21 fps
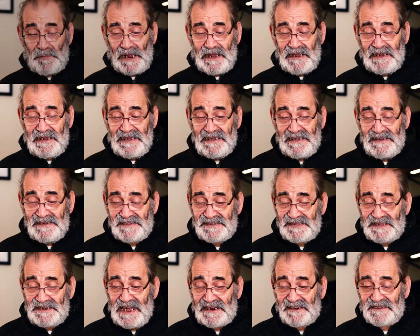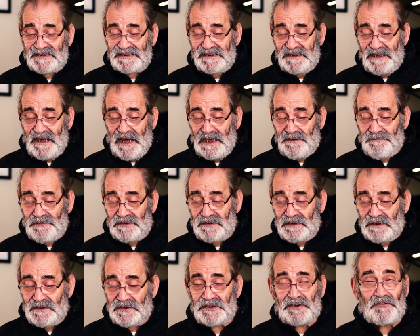play is the next
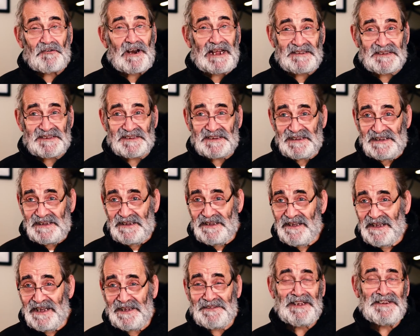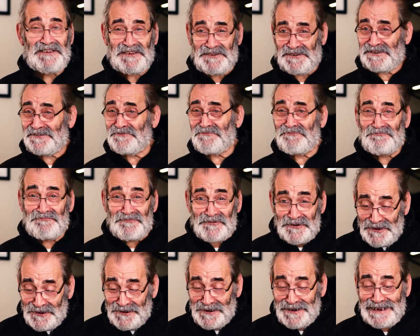Ivan Sharansky. This is a
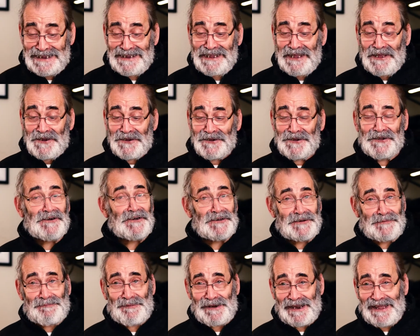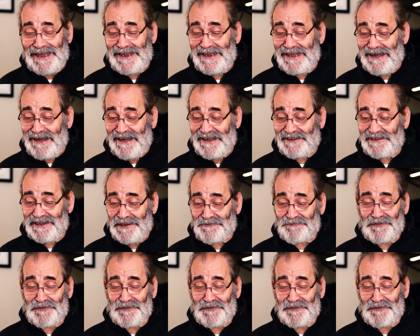really good play. I